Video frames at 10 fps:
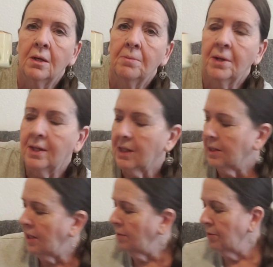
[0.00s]
but I
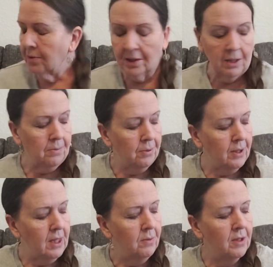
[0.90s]
thought they were really
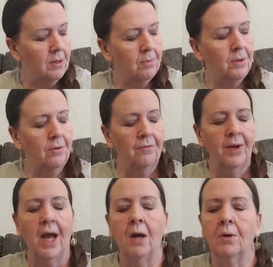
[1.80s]
pretty with the blue
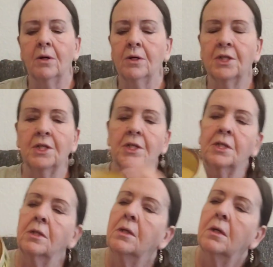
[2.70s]

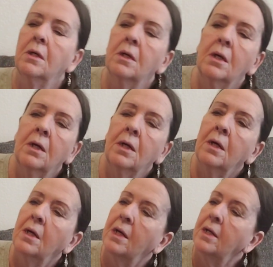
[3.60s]
flowers,
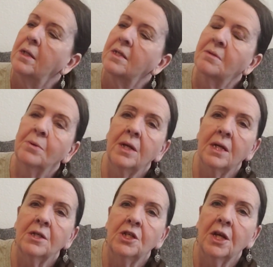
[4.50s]
and this one
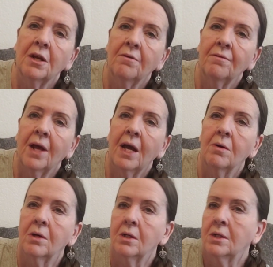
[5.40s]
has yellow
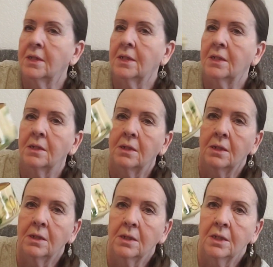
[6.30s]
flowers.
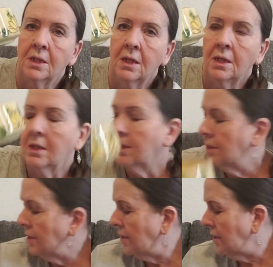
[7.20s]

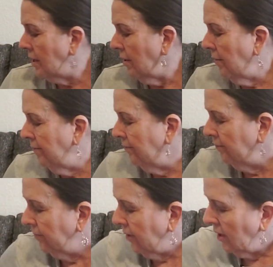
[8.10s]
So,
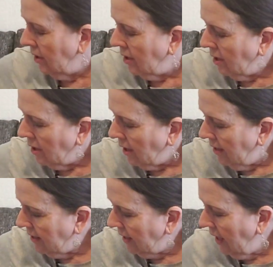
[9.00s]

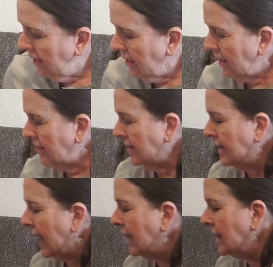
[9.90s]
and they kind of can stack